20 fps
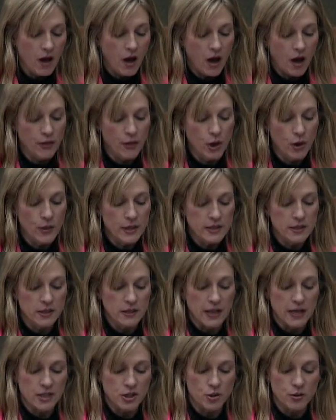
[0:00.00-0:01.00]
Although his
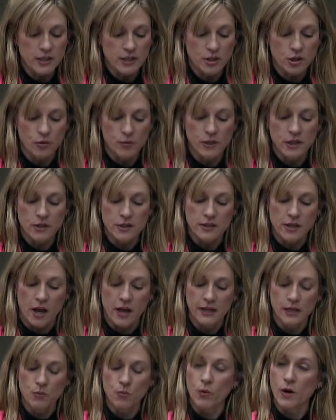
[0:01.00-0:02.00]
illustrious career
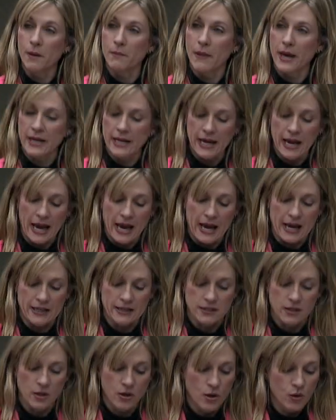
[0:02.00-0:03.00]
saw him wear many
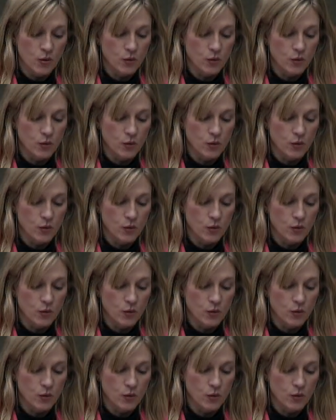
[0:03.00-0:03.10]
hats,